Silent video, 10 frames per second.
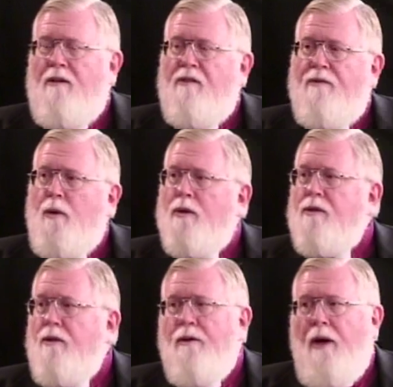is
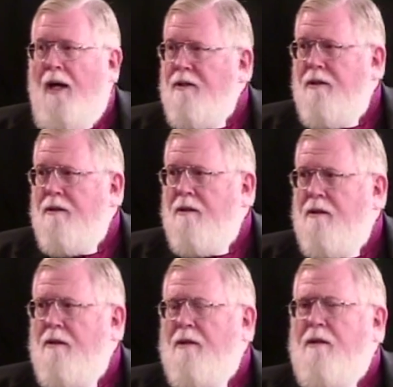divorced or not,
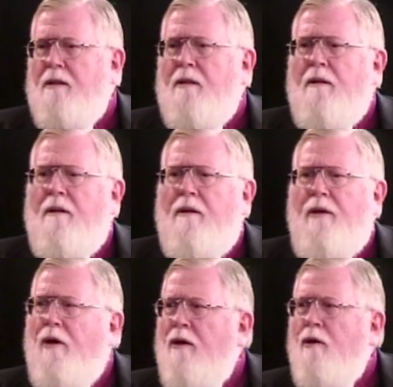
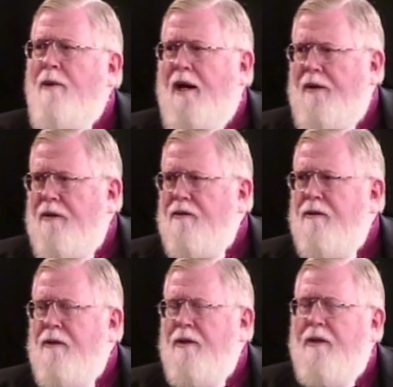there are no barriers.
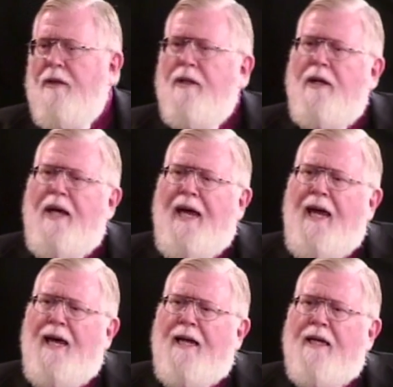
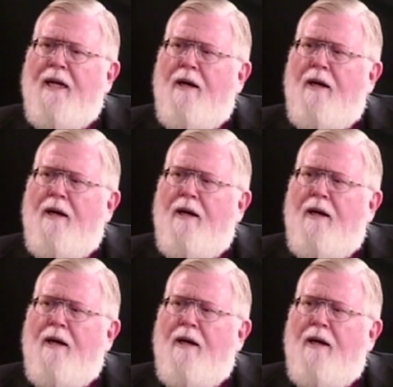And